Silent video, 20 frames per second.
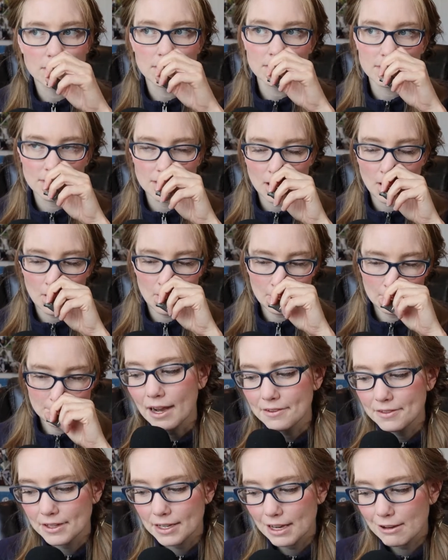So I
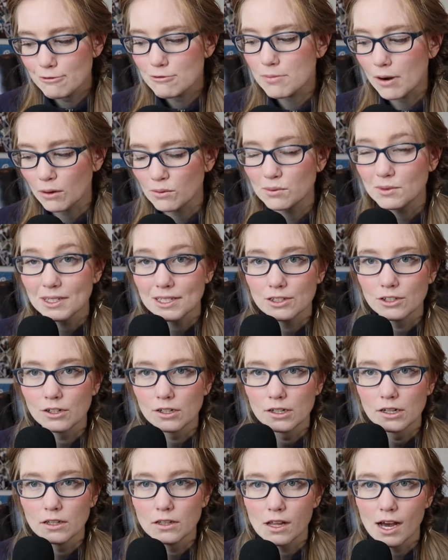think I would probably
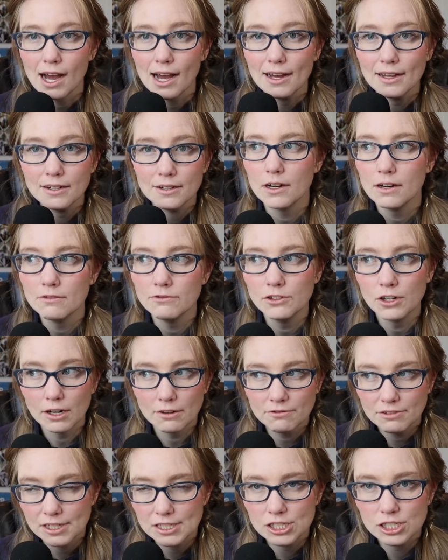learn a lot of
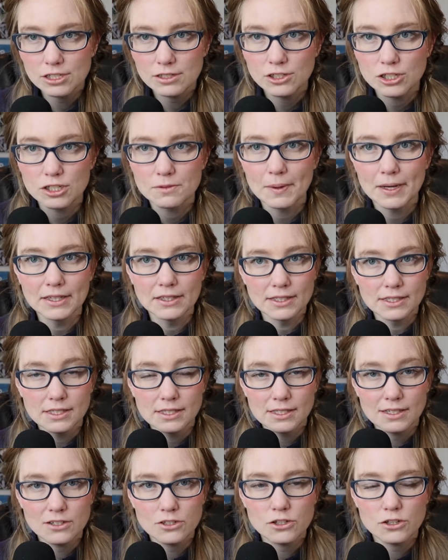nonfiction just by
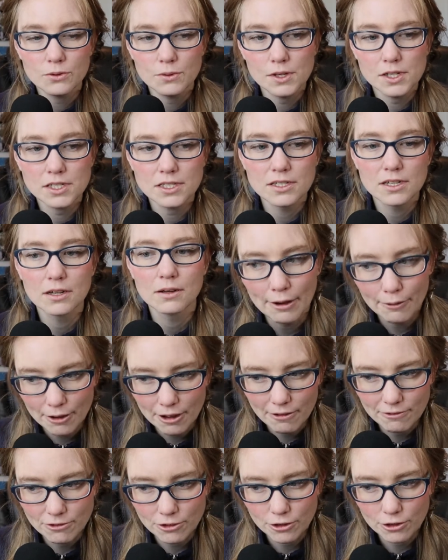listening to it.
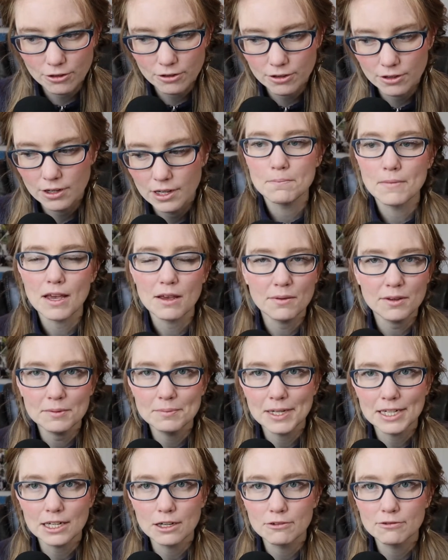However, maybe
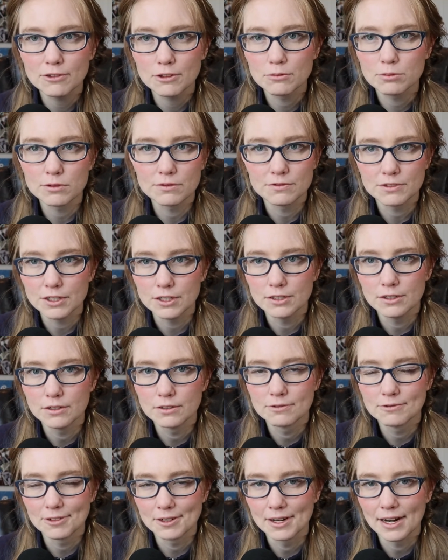better for review
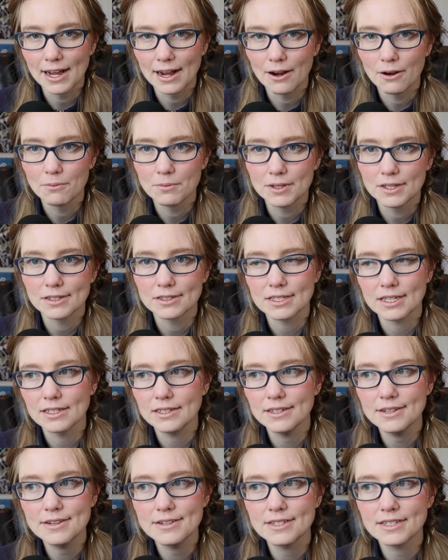for now because I
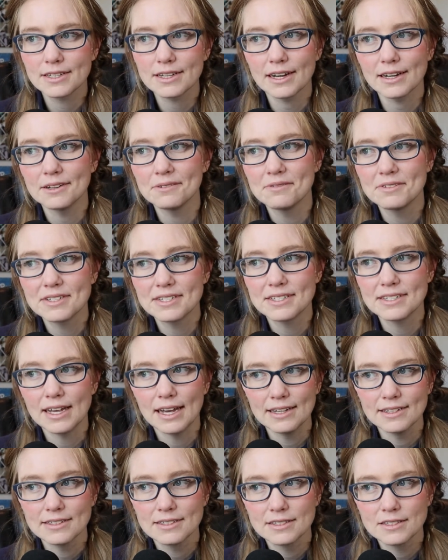need to kind of
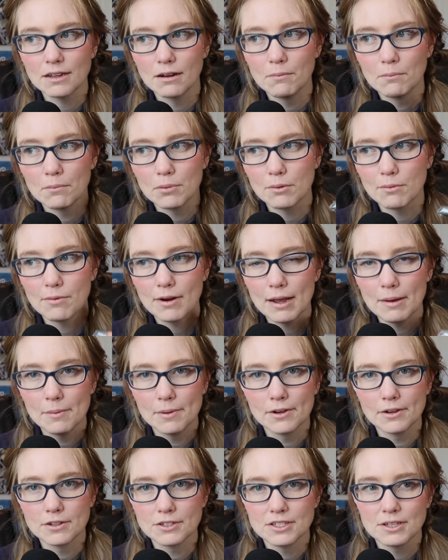set some
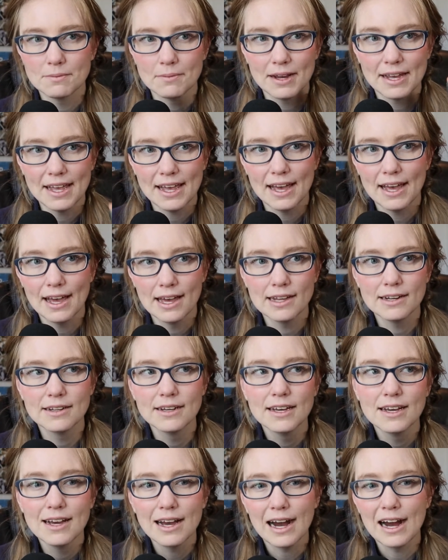parameters in my head.
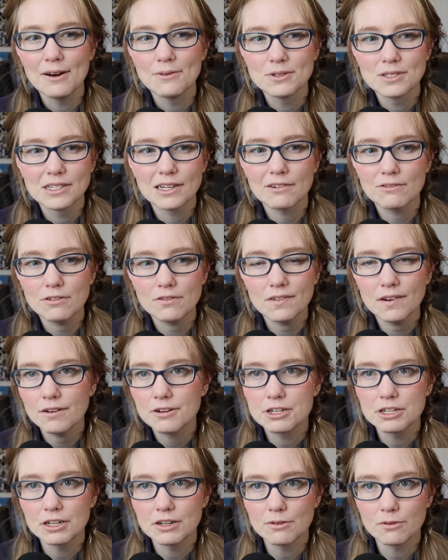I was never very
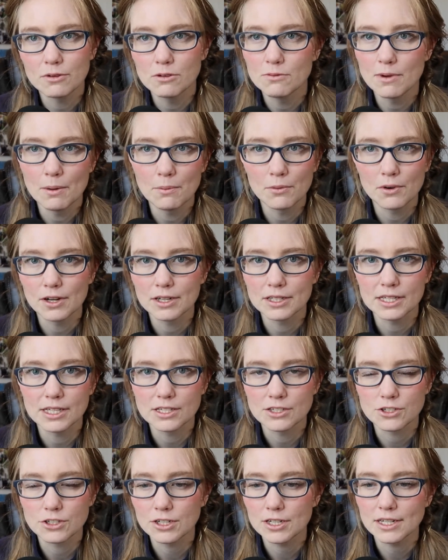good at remembering
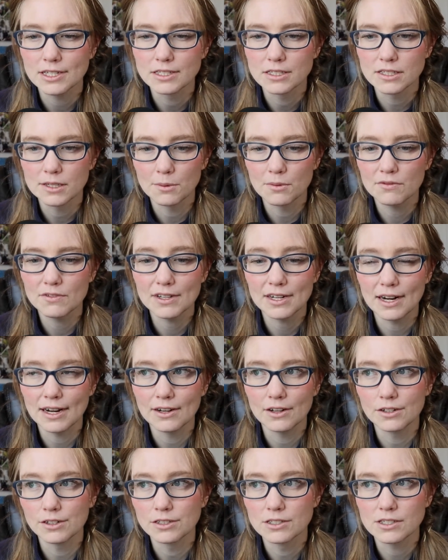history and some of it I
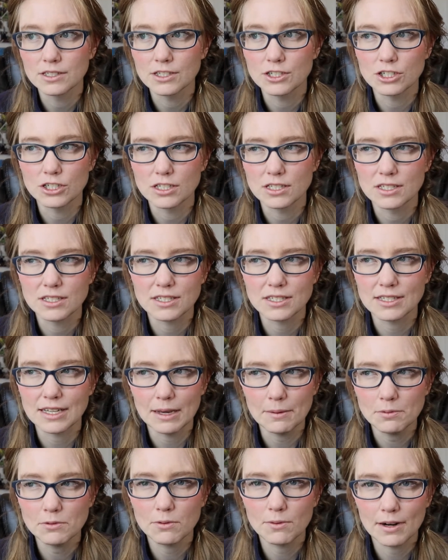honestly just
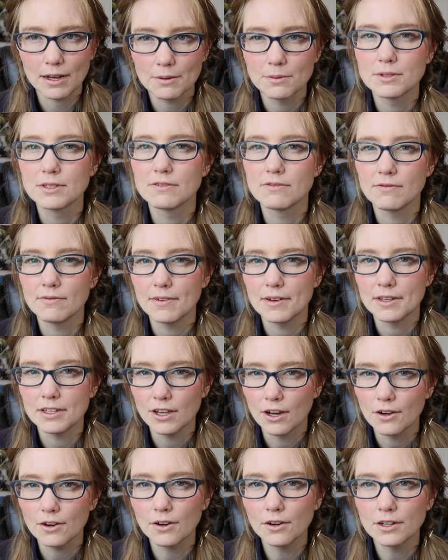skipped when I was
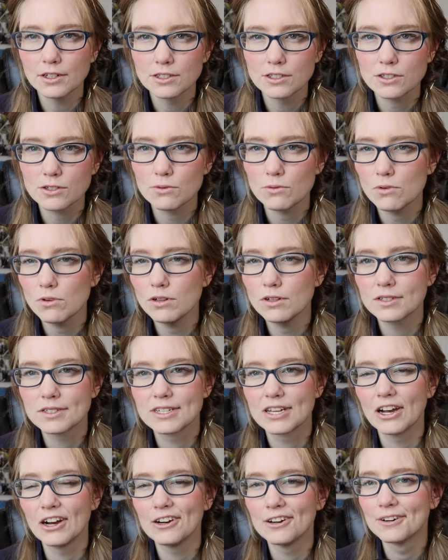younger in school.
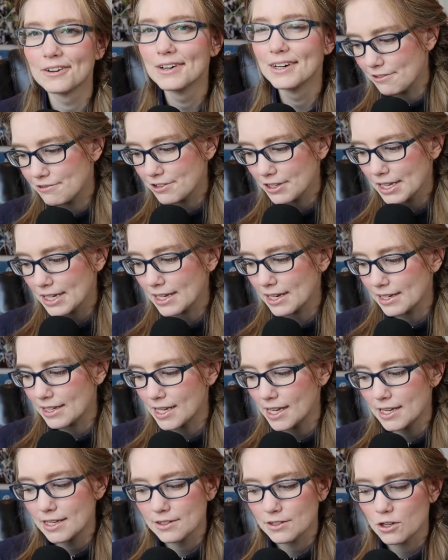So I feel like I
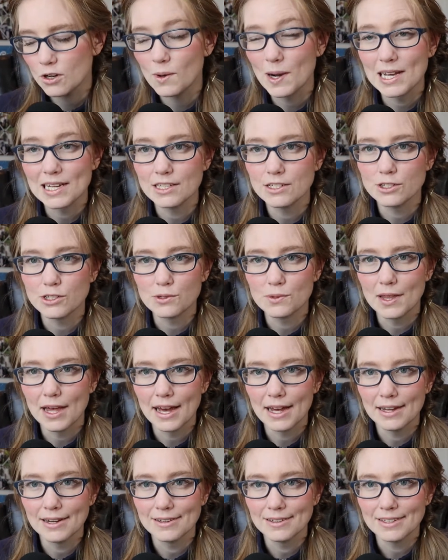can't quite do
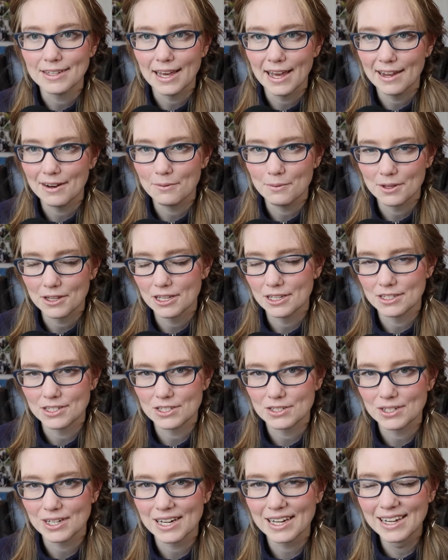that yet with
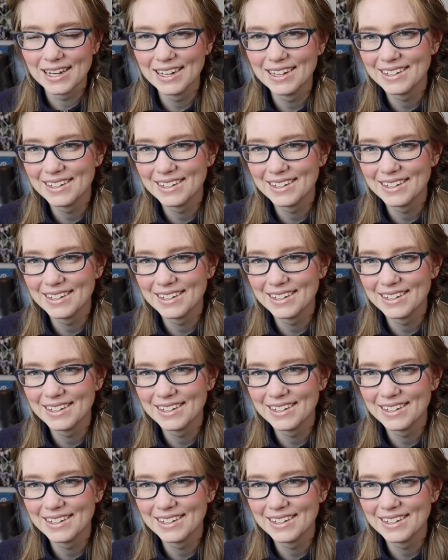history.